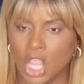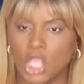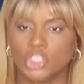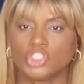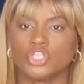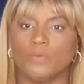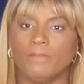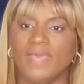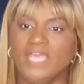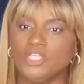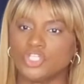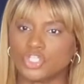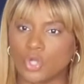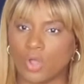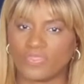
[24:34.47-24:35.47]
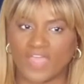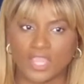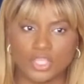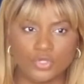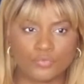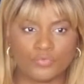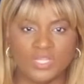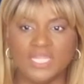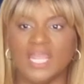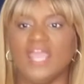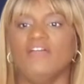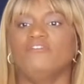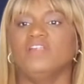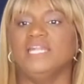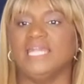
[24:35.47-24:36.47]
So make sure that you read
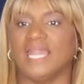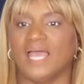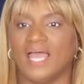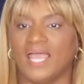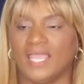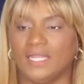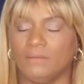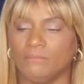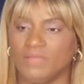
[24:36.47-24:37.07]
every line,